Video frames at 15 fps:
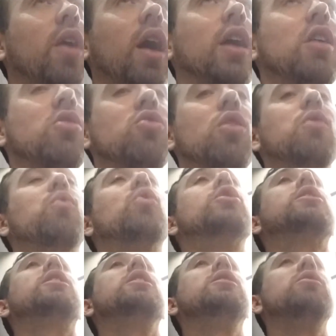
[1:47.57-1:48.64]
I enjoy
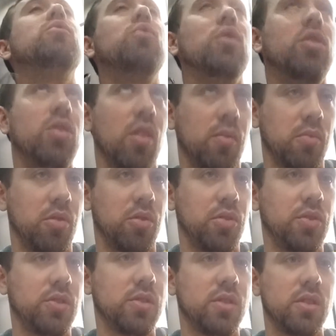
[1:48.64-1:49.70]
working with
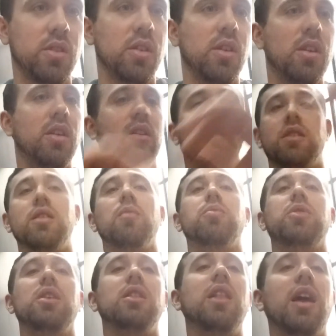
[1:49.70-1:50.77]
numbers.
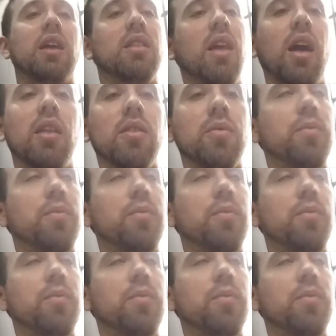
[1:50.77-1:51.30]
Something like that.